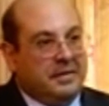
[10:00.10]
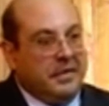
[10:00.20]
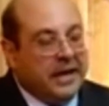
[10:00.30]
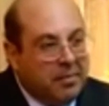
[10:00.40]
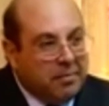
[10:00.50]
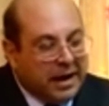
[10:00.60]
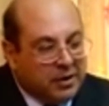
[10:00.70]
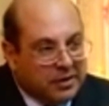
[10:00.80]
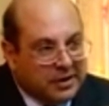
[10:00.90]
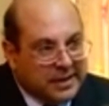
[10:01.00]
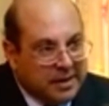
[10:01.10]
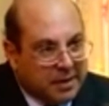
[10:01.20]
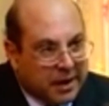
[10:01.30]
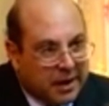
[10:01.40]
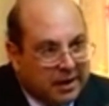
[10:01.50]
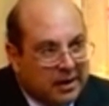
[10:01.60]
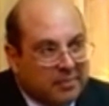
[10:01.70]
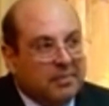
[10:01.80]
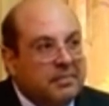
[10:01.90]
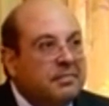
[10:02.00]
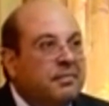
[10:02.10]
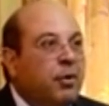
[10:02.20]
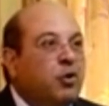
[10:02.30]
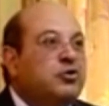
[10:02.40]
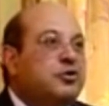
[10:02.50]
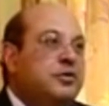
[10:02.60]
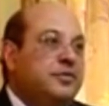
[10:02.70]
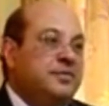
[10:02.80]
We come back to the same conundrum posed.